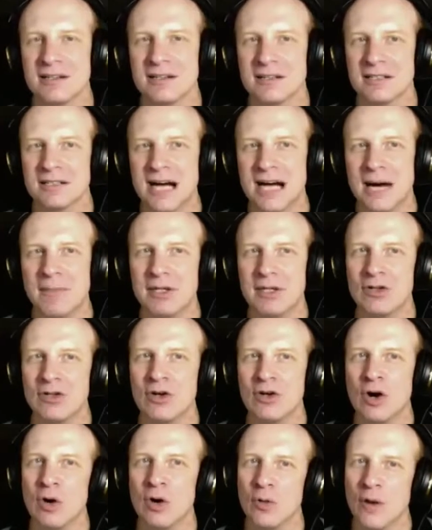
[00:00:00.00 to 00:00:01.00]
got me to
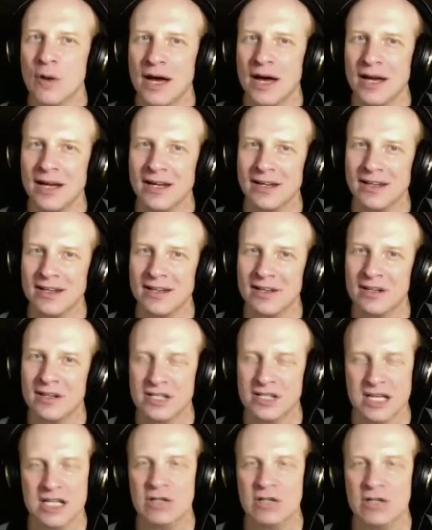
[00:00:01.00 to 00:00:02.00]
go away,
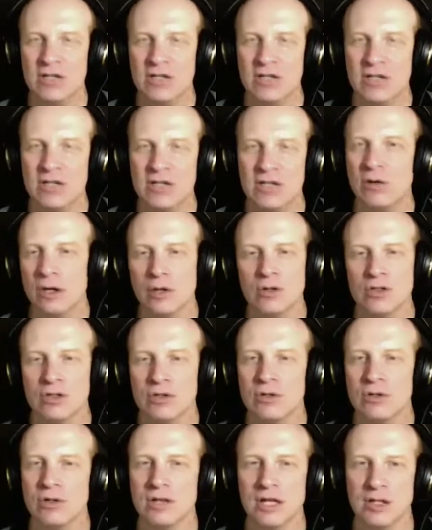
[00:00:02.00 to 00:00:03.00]
because I don't think
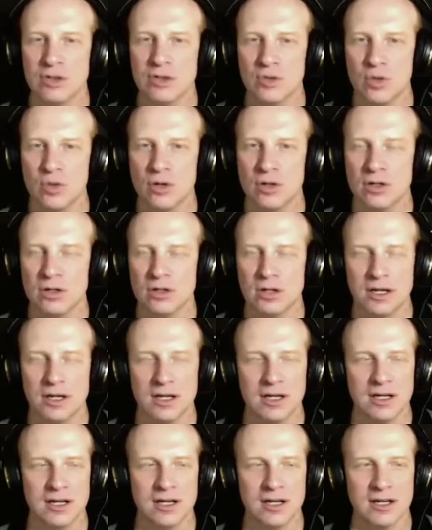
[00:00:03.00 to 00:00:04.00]
that those two things
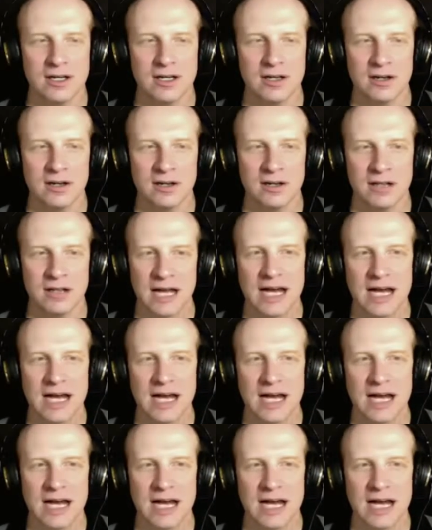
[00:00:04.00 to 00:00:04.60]
were uh